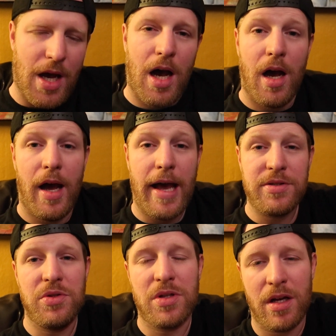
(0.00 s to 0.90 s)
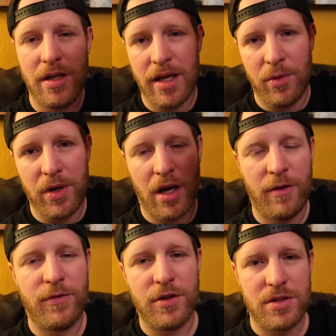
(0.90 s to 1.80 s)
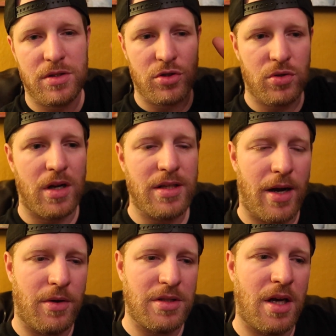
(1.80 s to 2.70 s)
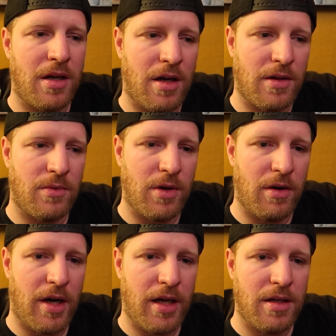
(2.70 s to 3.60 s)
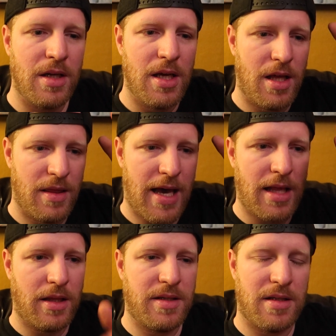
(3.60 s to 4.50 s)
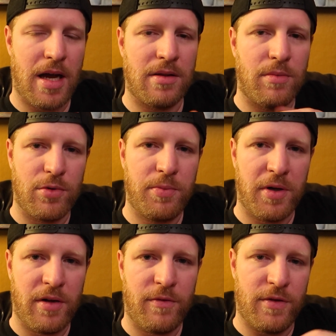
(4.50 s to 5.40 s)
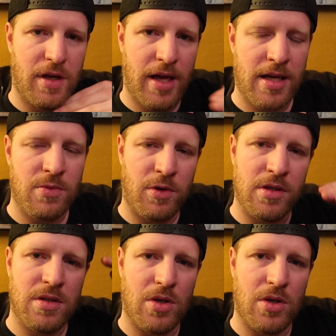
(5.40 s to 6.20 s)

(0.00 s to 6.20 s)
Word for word: Uh, as you saw today, we got our first strut tower done on the rear end. That lays down the blueprint for the next one.